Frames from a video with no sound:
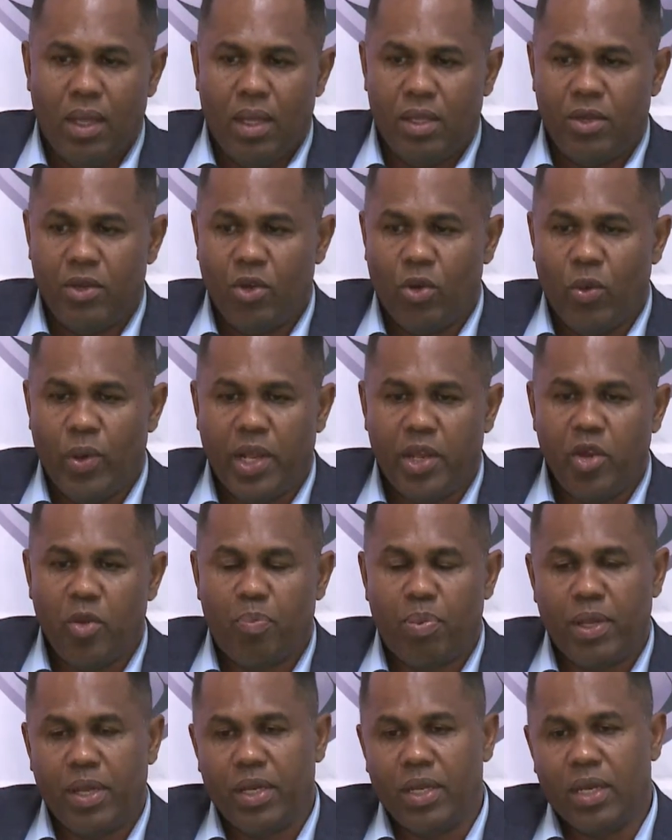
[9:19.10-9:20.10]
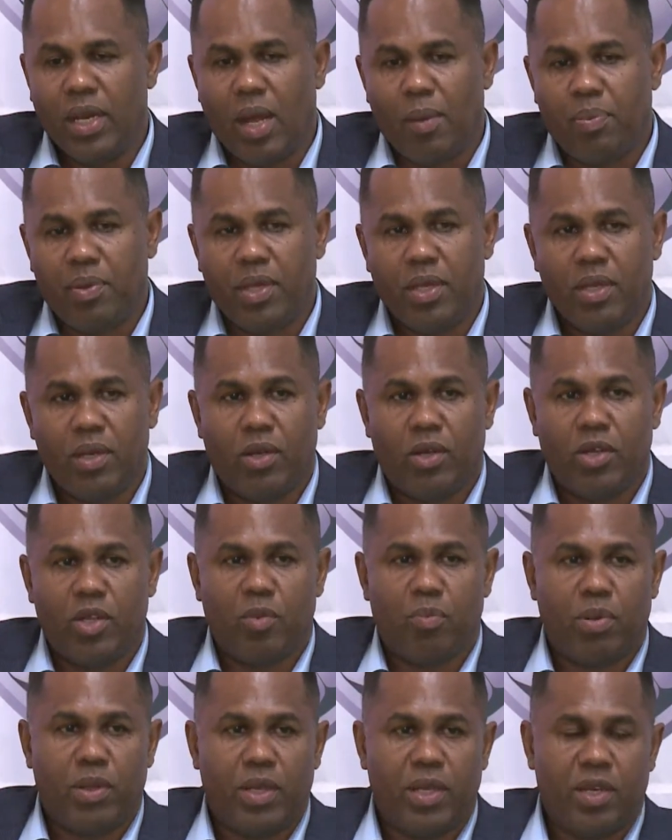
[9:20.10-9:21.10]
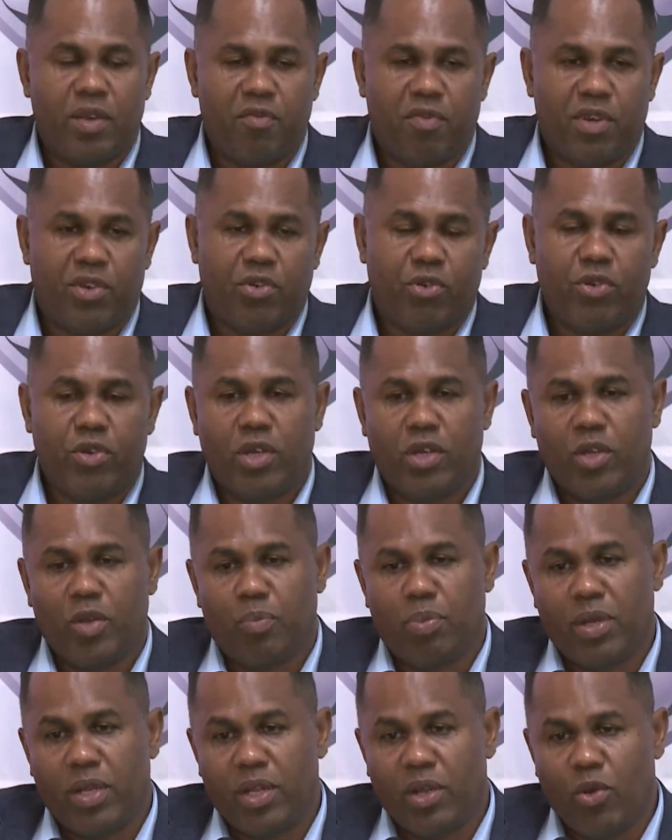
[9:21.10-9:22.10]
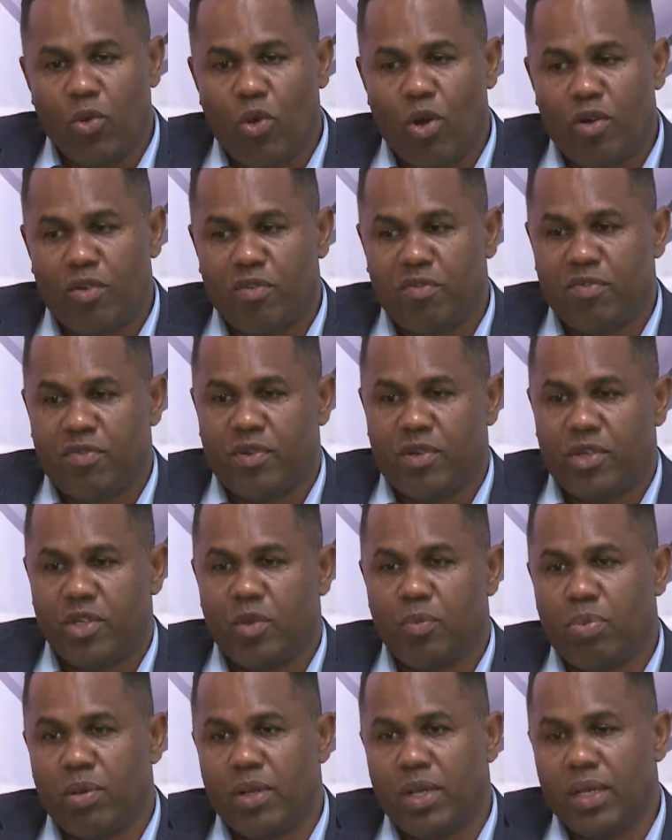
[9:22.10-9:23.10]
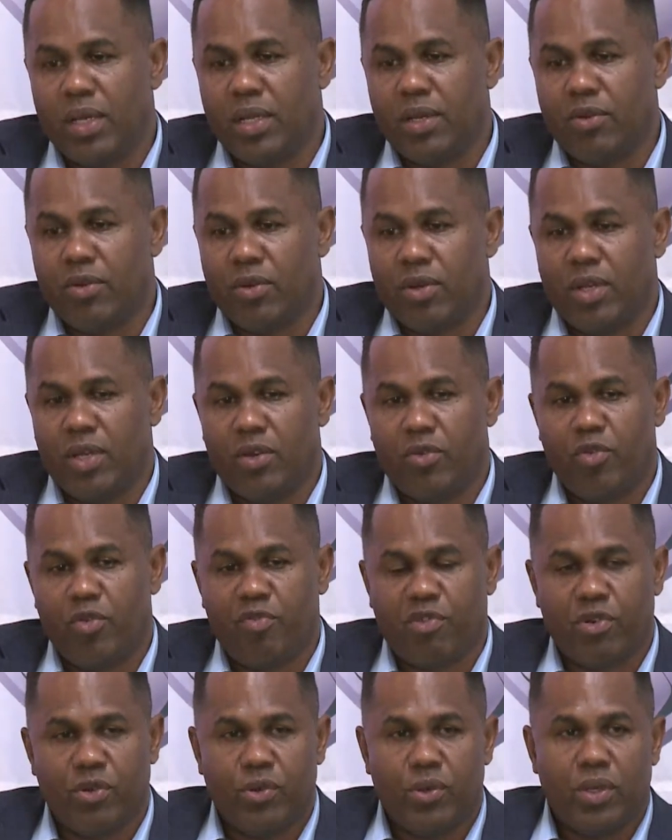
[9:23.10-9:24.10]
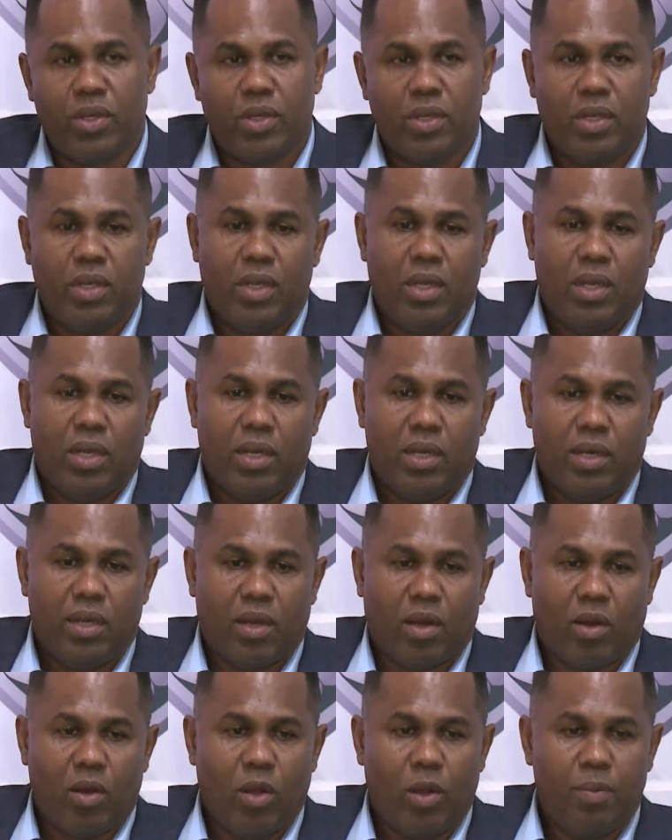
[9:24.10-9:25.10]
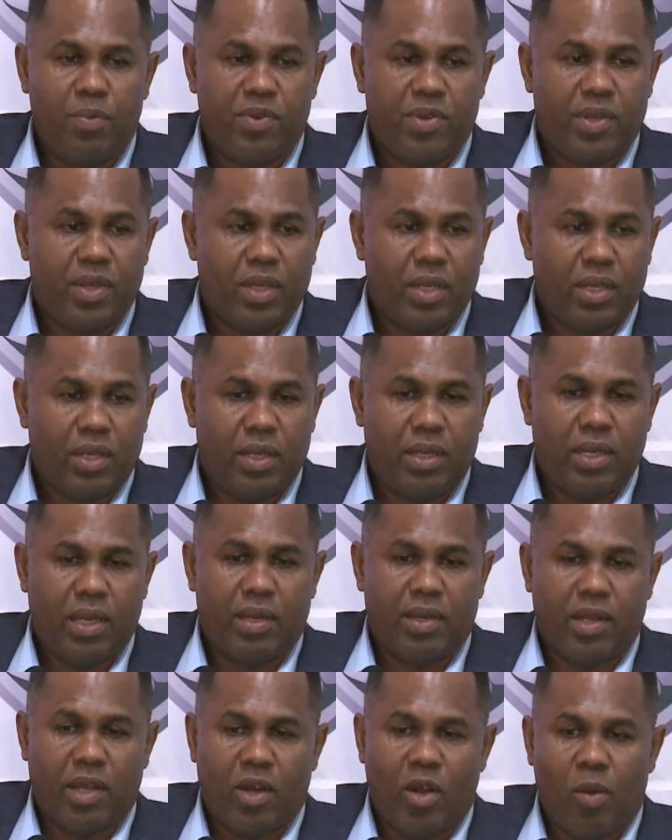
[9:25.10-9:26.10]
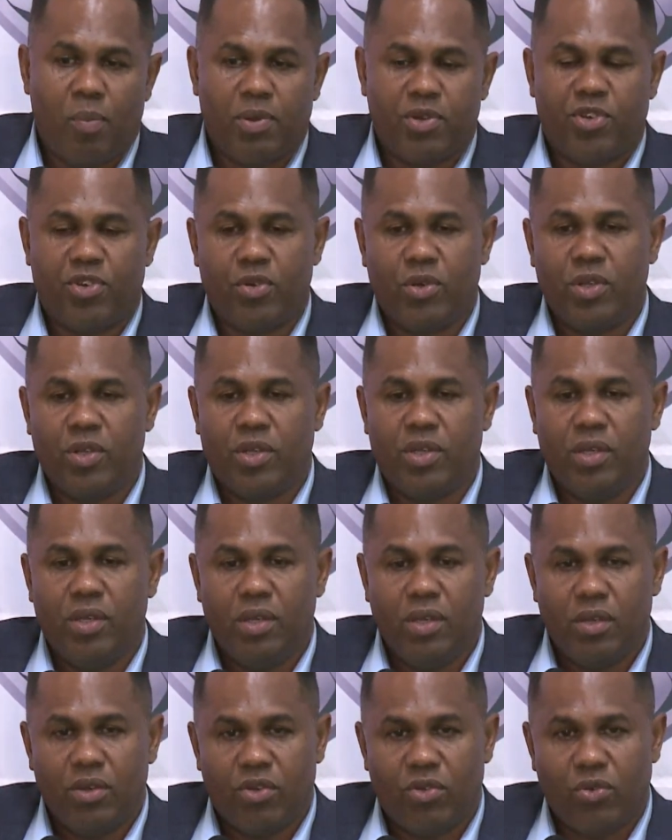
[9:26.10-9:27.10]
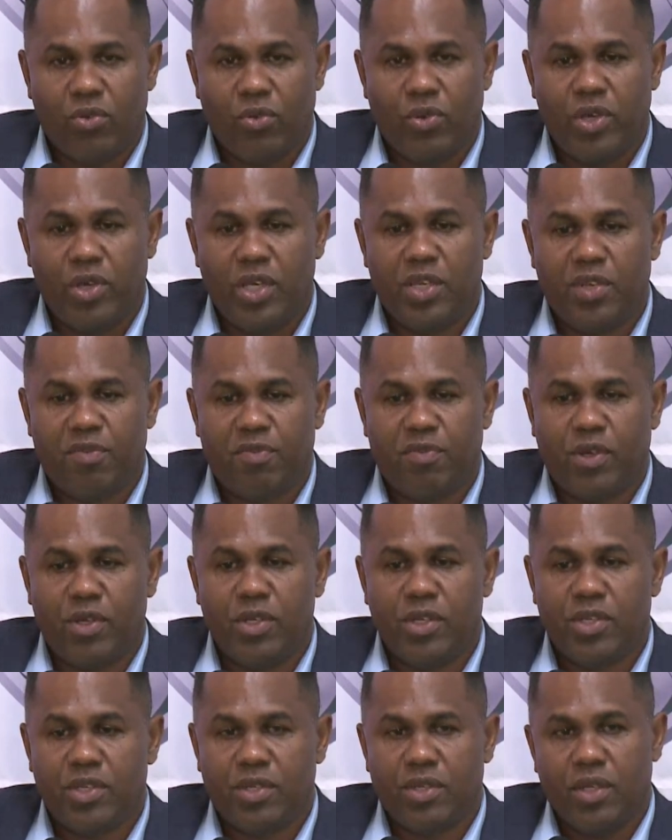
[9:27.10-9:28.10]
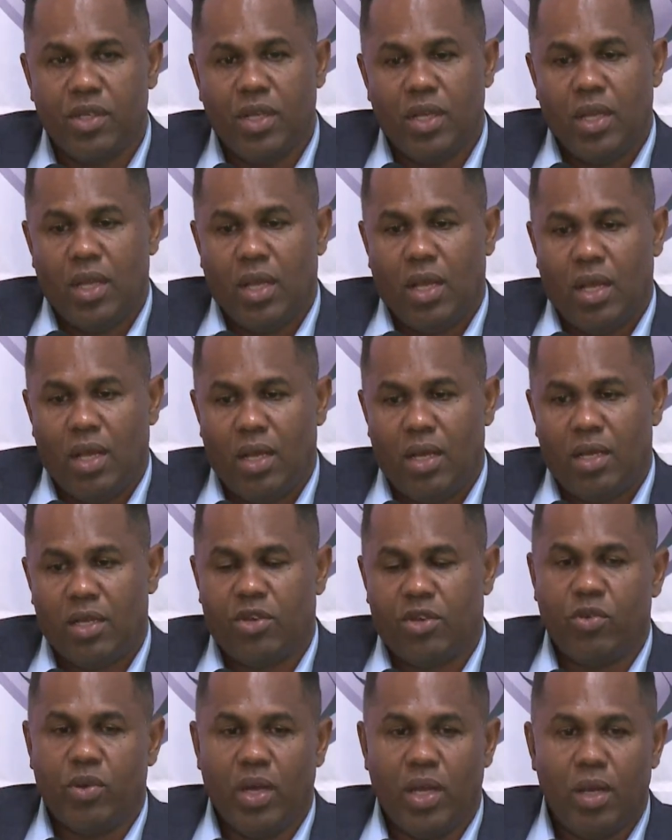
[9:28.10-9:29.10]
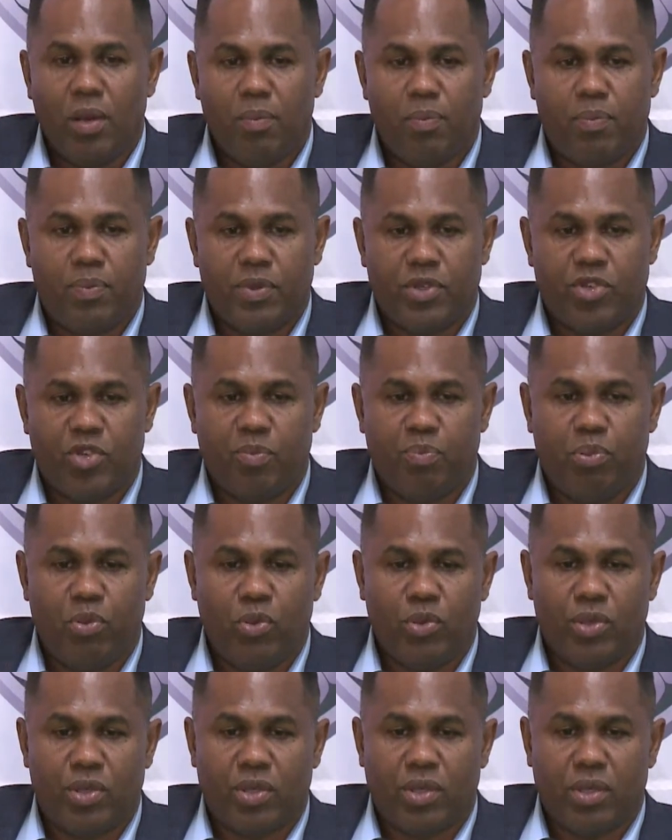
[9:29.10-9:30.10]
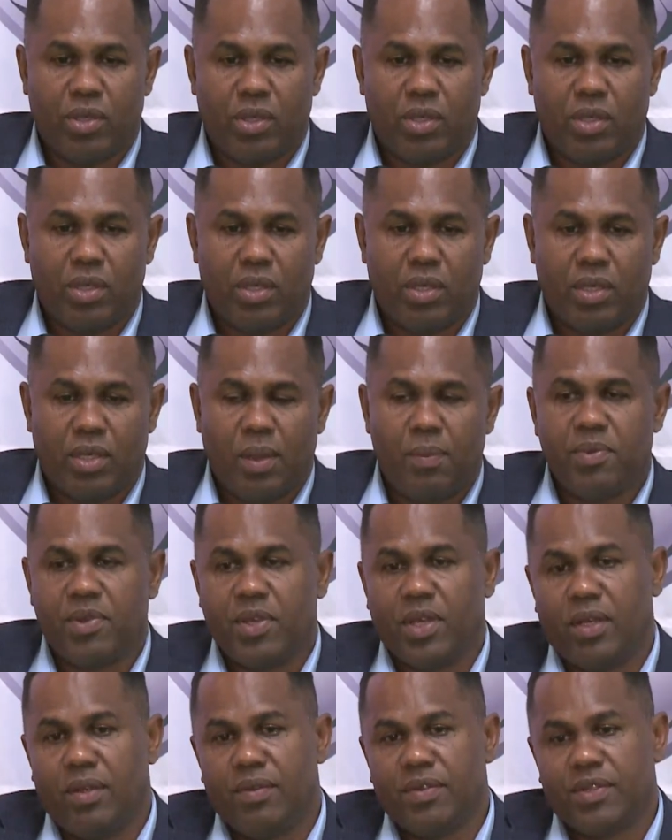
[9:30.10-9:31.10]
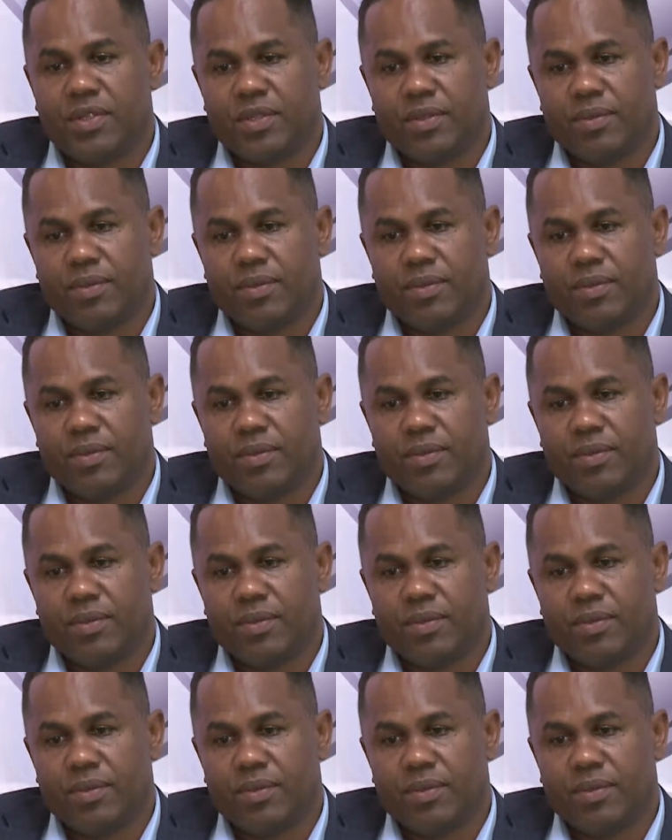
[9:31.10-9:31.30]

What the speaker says: Whether you're playing in Happy Hill or you're playing in Victoria or you're playing in Guelph or you're playing in River Road, the clubs get an opportunity to raise funds to help support themselves.